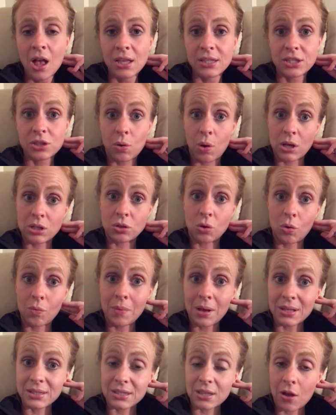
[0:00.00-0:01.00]
So I told
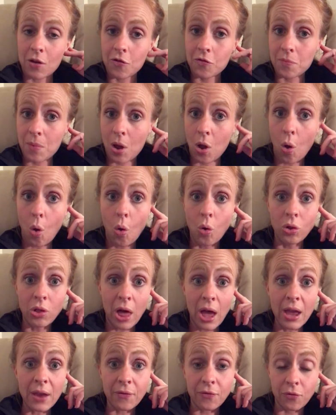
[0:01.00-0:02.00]
myself my whole
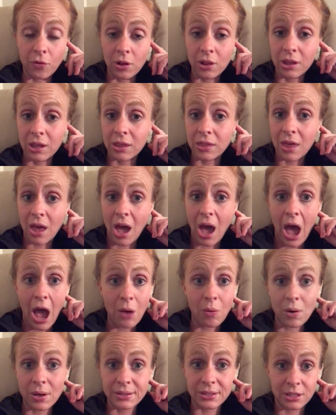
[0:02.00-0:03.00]
life really that
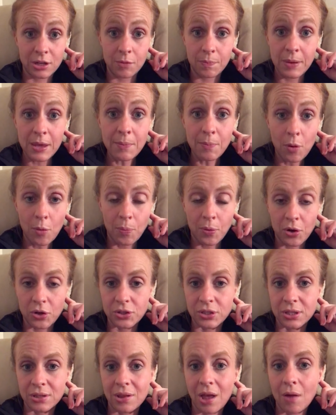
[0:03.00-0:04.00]
I wasn't a people person.